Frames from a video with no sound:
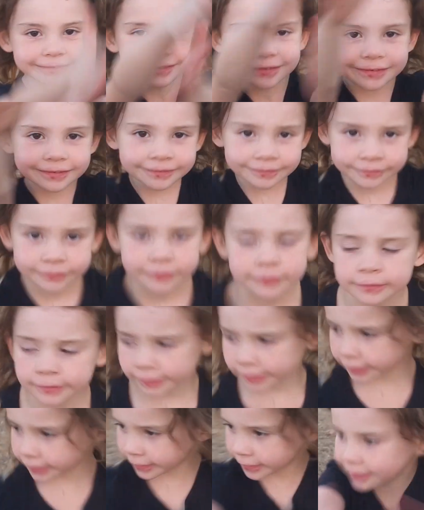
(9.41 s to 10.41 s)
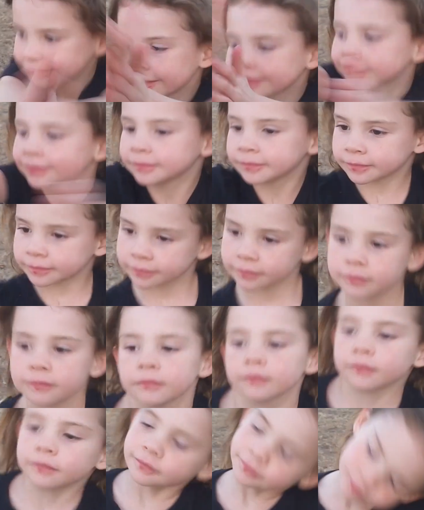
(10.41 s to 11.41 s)
you have been called out by
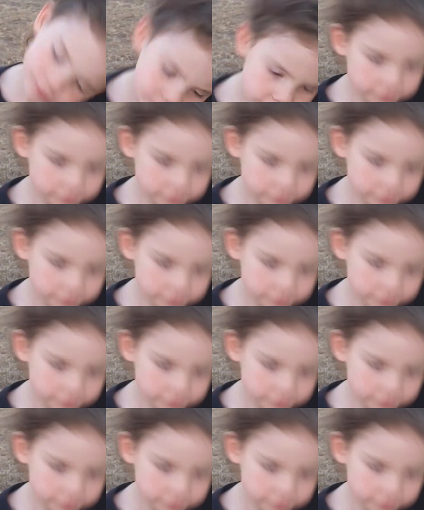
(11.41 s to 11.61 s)
this